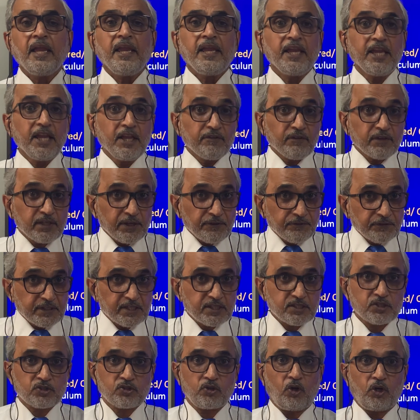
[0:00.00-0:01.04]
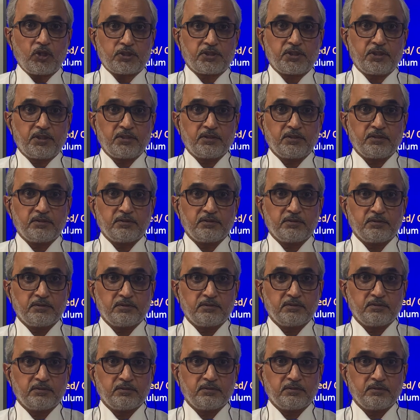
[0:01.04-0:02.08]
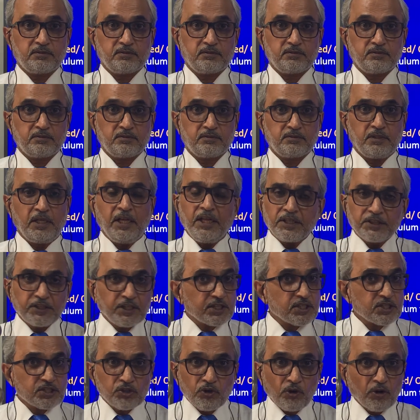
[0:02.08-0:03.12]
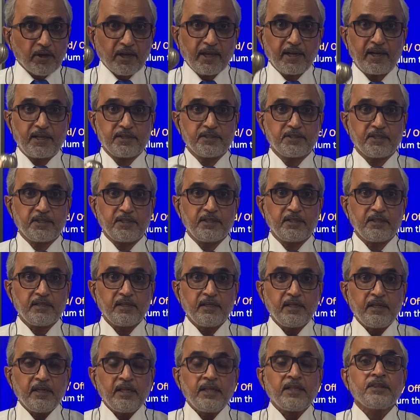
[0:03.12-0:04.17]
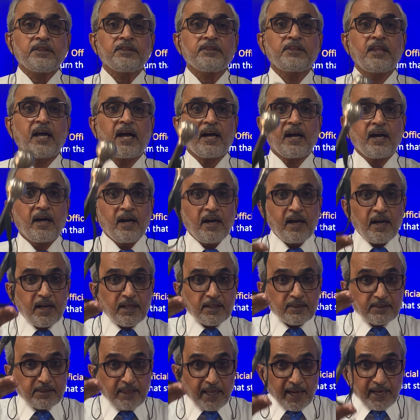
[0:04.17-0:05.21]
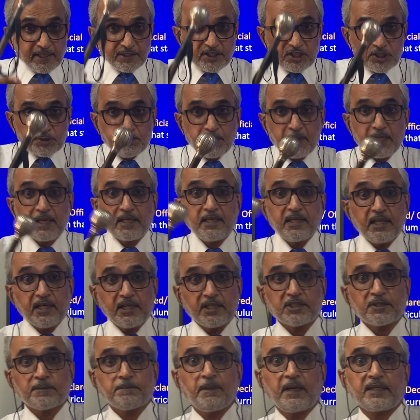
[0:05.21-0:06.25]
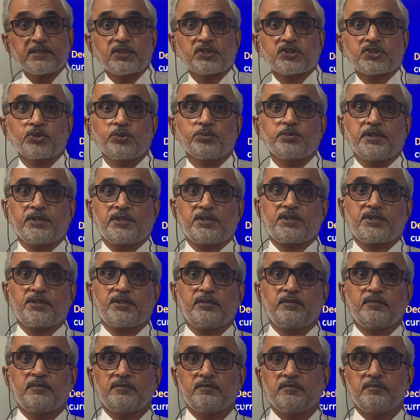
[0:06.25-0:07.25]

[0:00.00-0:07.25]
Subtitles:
Even if it is taught, there is no guarantee that that is being learnt by the students.